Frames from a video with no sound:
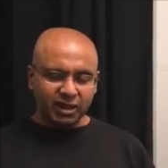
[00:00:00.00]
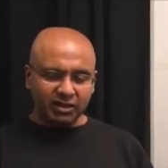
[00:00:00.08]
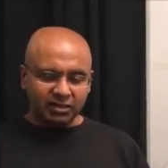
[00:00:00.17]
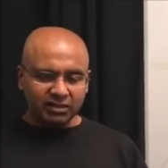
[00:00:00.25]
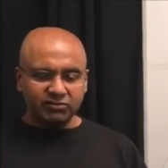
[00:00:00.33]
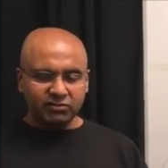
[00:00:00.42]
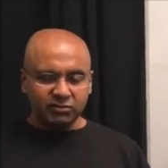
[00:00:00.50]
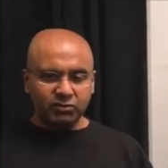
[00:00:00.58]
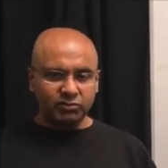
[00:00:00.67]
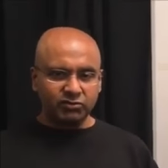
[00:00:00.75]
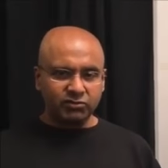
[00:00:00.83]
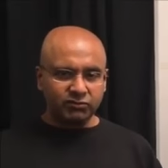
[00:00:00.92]
that leads of
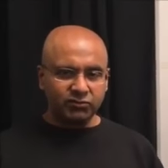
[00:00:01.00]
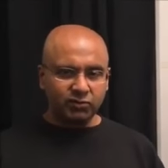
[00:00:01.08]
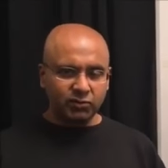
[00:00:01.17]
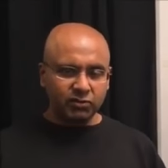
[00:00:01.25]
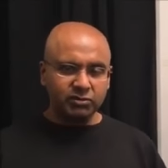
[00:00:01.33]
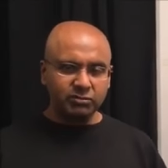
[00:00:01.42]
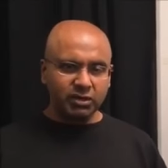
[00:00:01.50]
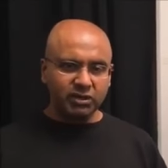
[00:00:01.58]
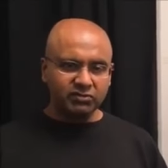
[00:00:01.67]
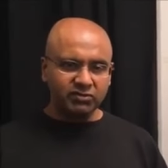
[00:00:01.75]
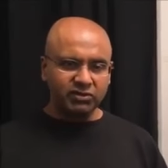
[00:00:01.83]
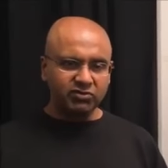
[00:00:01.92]
course to fraud
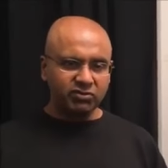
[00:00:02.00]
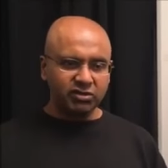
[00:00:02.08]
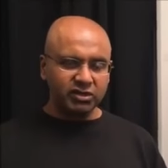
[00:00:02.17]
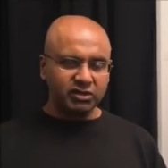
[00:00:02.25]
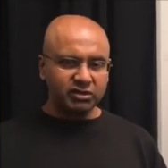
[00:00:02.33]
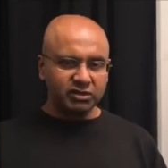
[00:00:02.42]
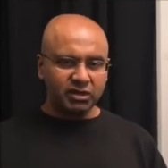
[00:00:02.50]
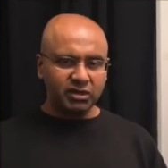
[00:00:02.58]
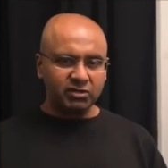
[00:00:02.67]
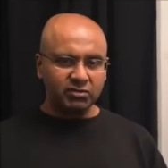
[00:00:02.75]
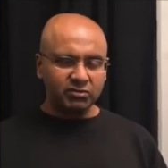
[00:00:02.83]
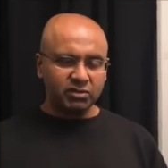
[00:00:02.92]
but essentially the